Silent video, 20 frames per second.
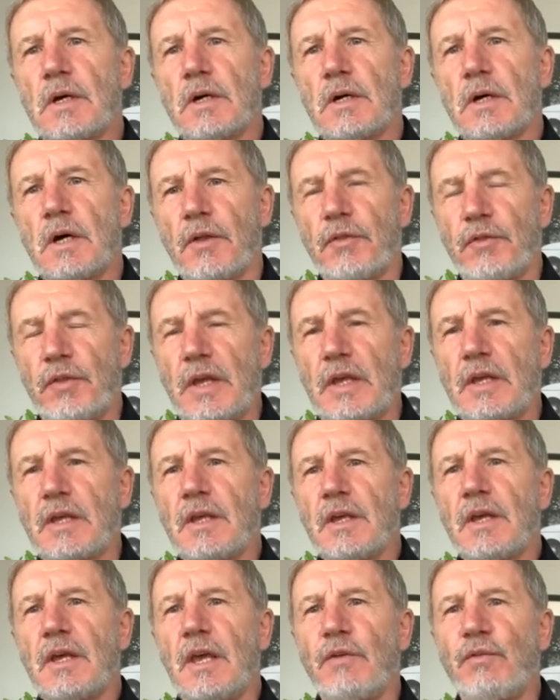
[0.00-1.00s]
I think
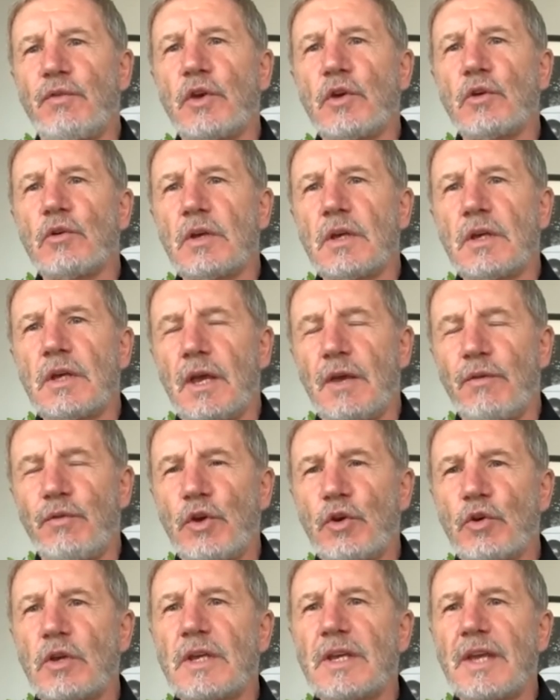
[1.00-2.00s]
if
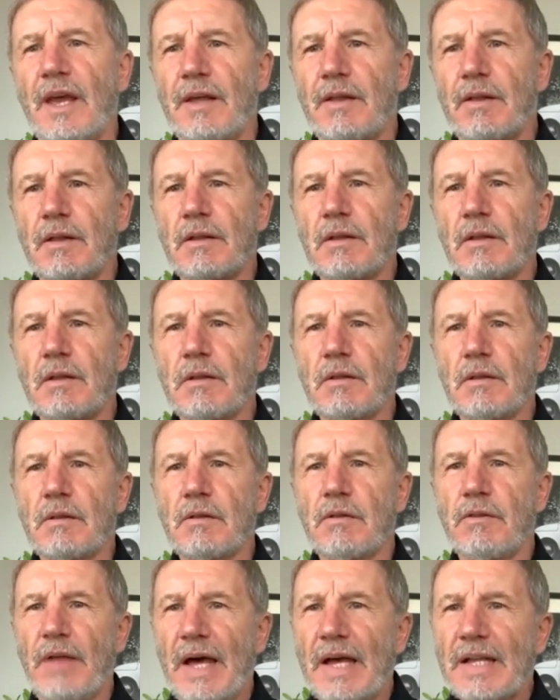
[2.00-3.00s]
you can get
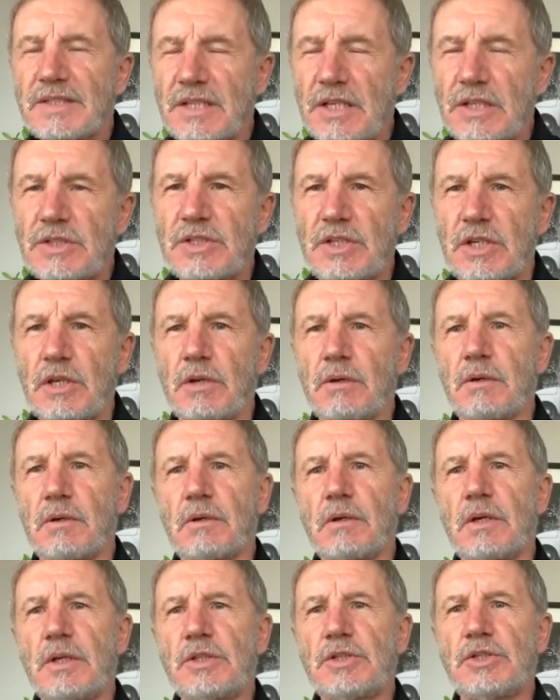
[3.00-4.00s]
that
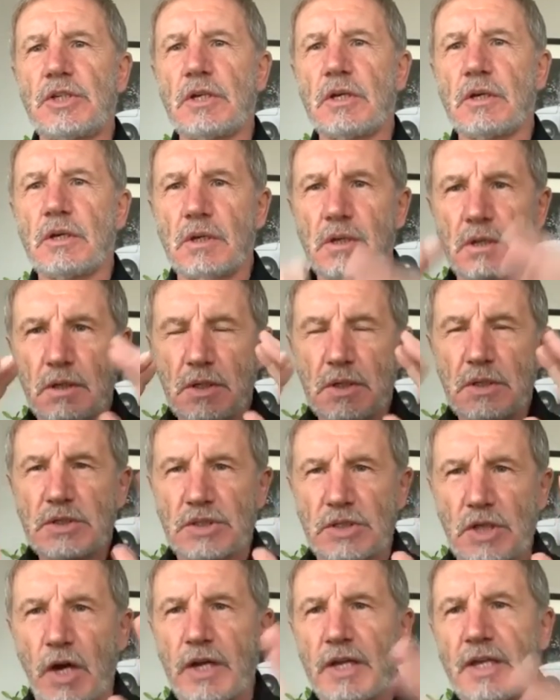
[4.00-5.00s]
into your
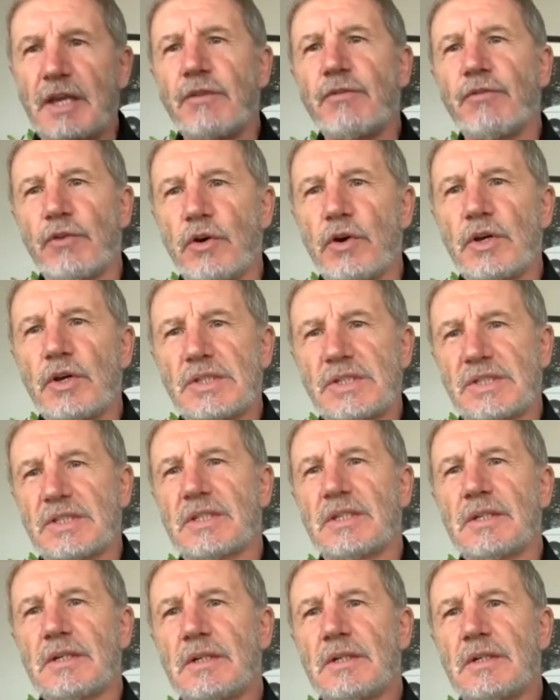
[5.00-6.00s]
psyche first,
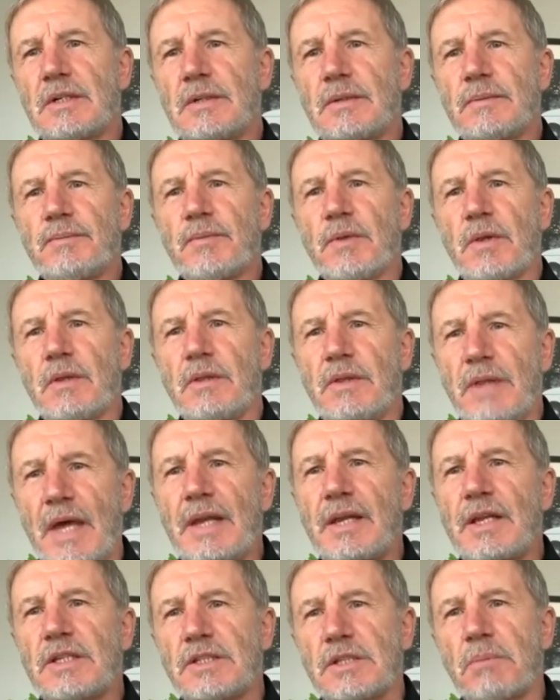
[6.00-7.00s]

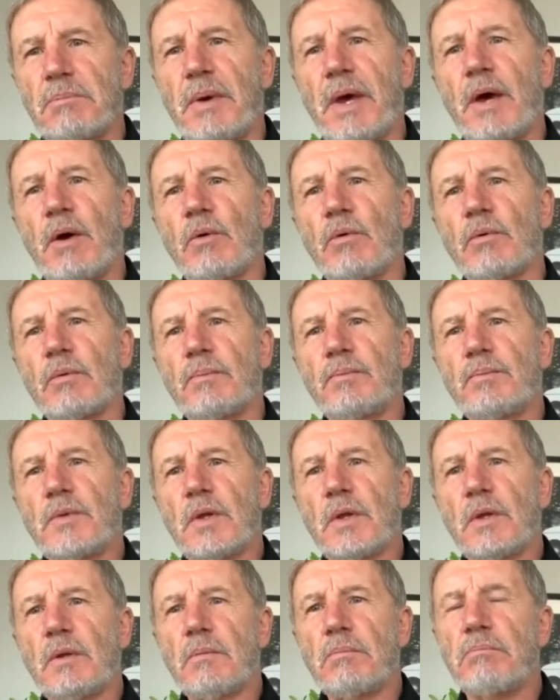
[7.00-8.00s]
then it's about
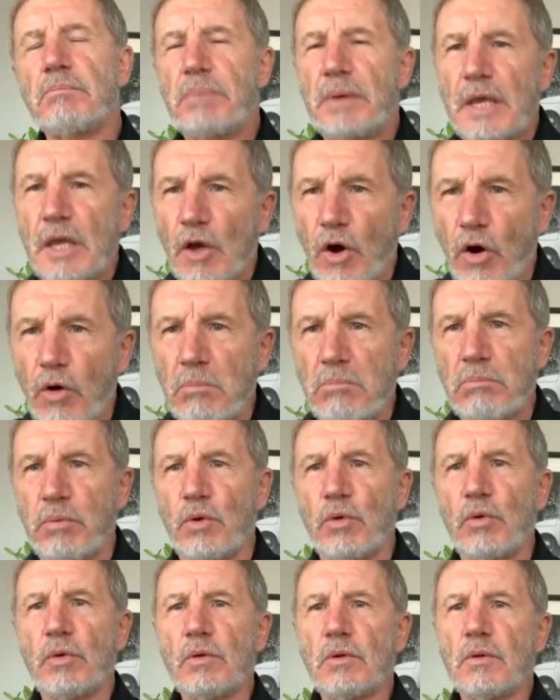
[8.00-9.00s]
be
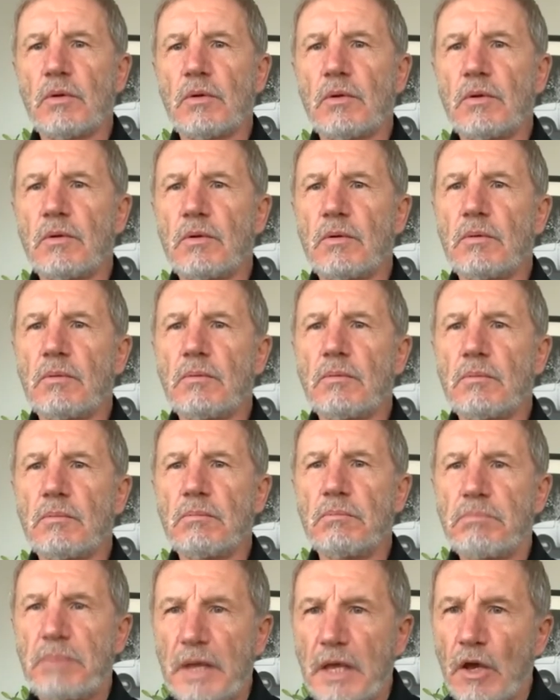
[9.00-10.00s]
humble,
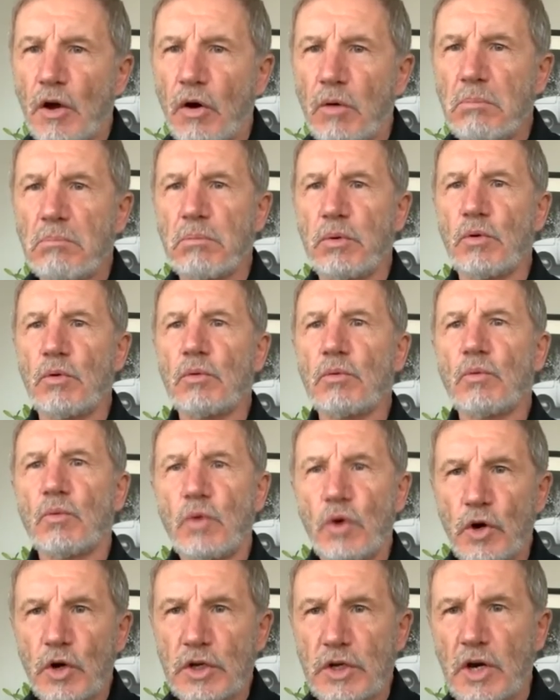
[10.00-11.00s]

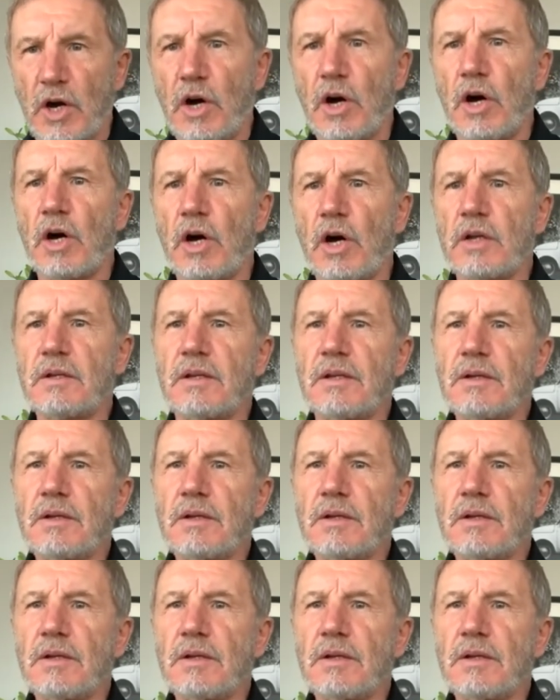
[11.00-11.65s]
work hard,